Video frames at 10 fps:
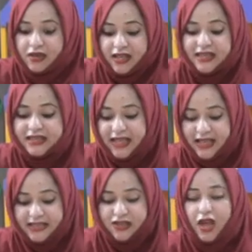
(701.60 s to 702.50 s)
these
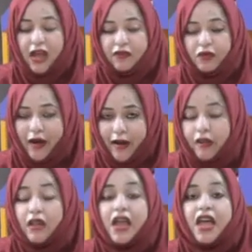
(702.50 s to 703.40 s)
things. You have to find
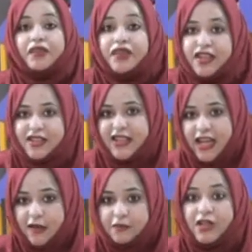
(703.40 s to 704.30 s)
out these
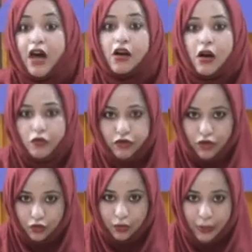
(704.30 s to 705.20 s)
shapes around
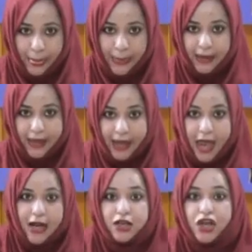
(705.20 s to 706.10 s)
you,
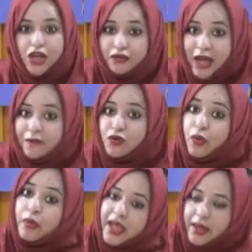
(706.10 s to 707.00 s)
and you have to
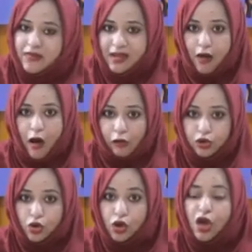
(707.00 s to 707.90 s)
name them
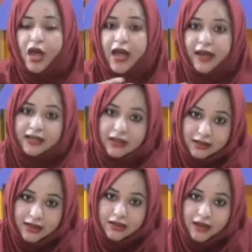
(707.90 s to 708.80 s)
also,
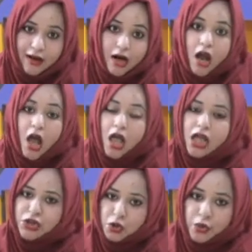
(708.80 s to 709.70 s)
either they are
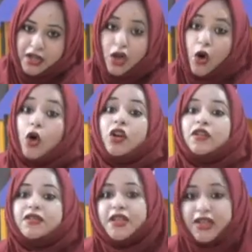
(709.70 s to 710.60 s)
2D
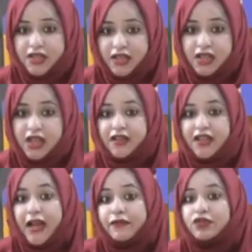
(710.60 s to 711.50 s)
or 3D. They
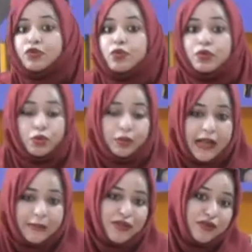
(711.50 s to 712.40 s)
are two
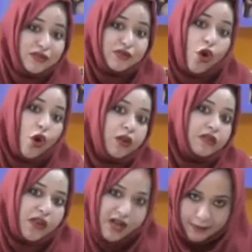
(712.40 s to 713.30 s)
dimensions or
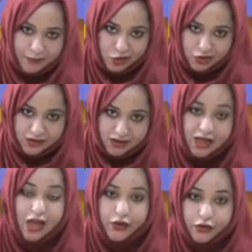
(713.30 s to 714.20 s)
3 dimensions.
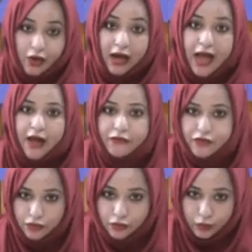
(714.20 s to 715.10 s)
You have
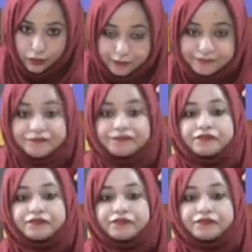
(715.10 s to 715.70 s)
to